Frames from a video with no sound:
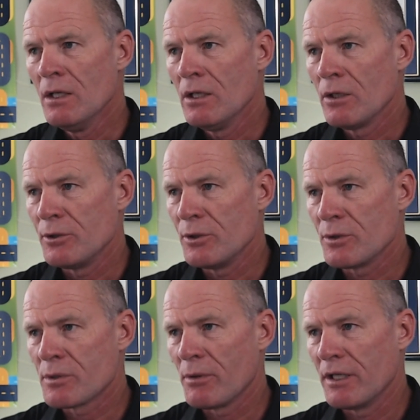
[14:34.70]
Can you
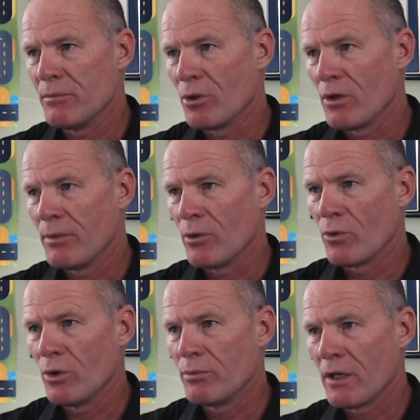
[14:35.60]
explain more about
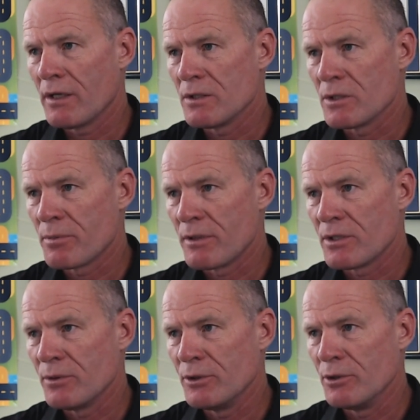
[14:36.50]
road markings,
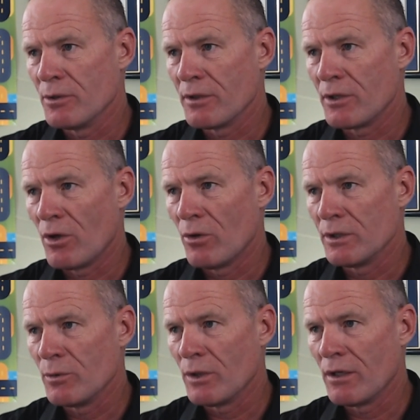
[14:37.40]
especially when you are the
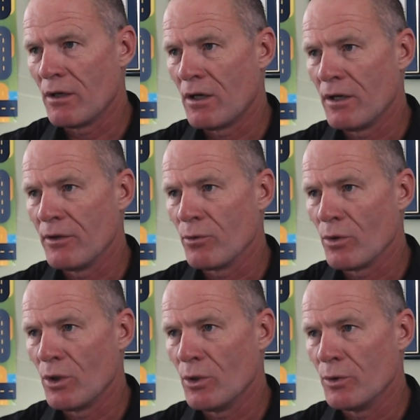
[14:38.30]
only one on the
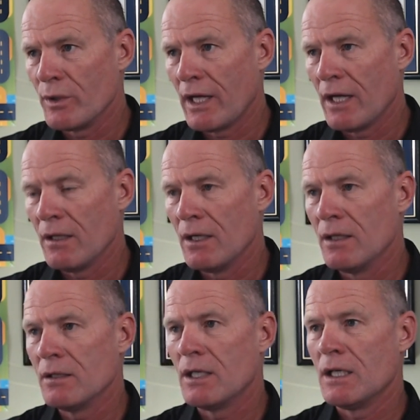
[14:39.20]
road,
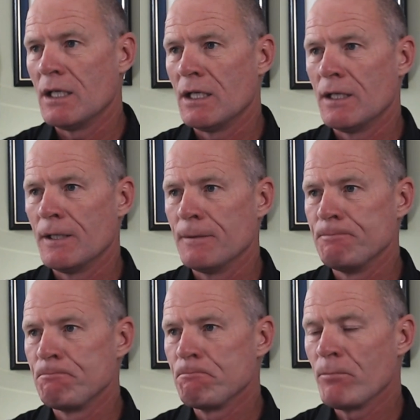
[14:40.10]
Ella?
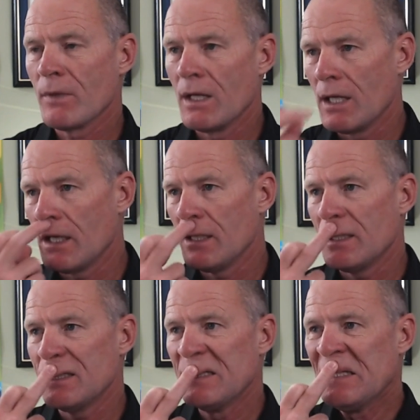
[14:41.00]
Ella,